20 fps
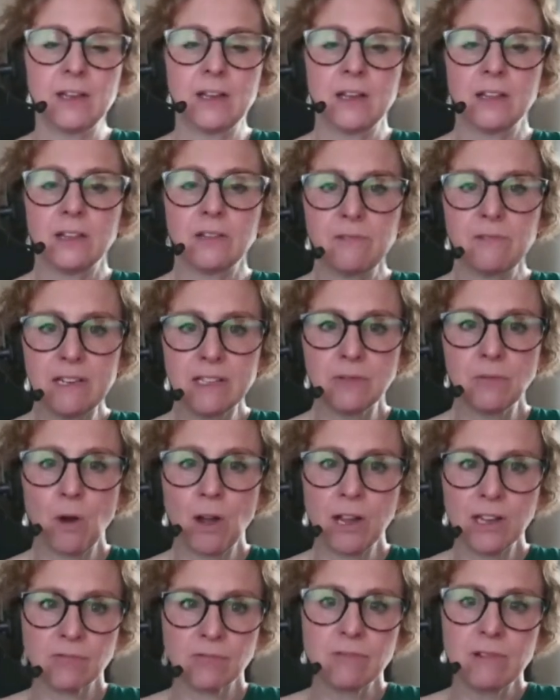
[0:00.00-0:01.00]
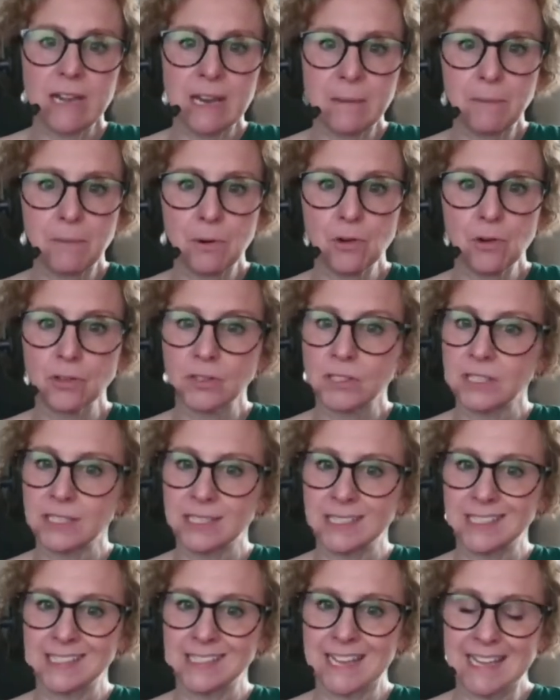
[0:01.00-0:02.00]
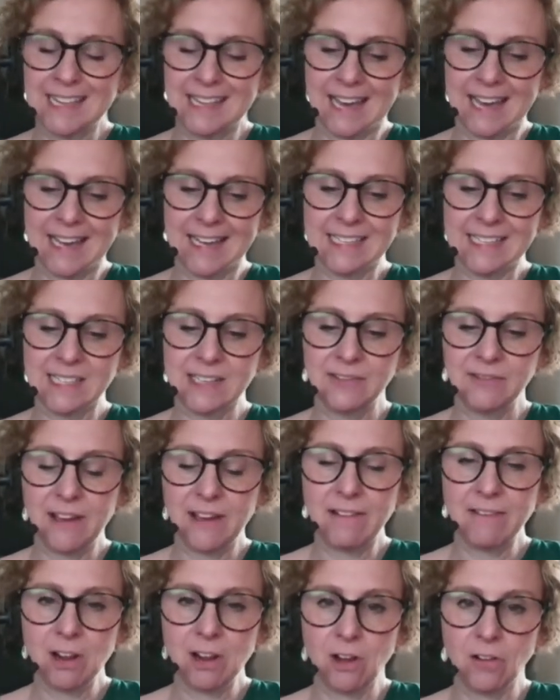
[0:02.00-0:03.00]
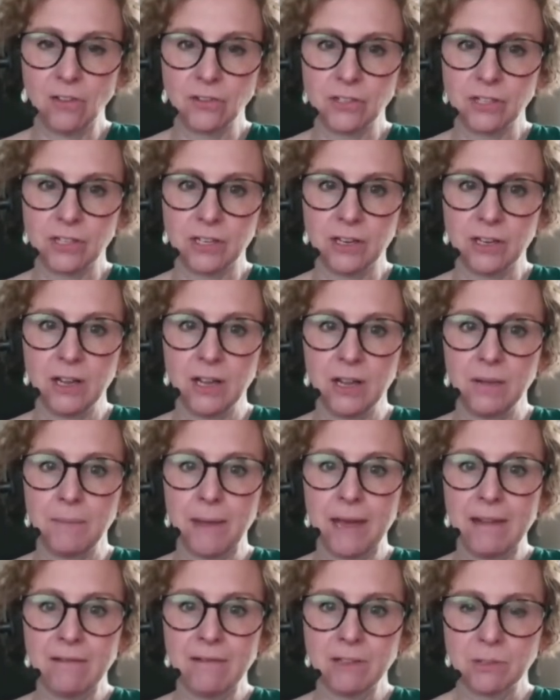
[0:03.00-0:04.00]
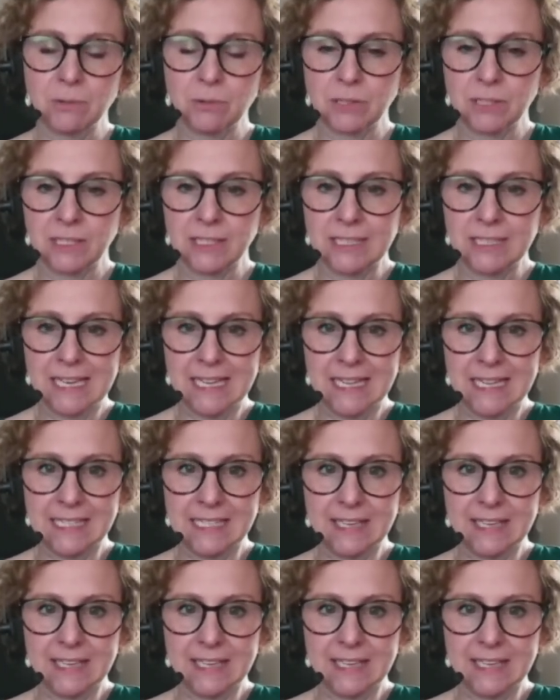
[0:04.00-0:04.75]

The reason why it's really important to say that is that very often parents want to see this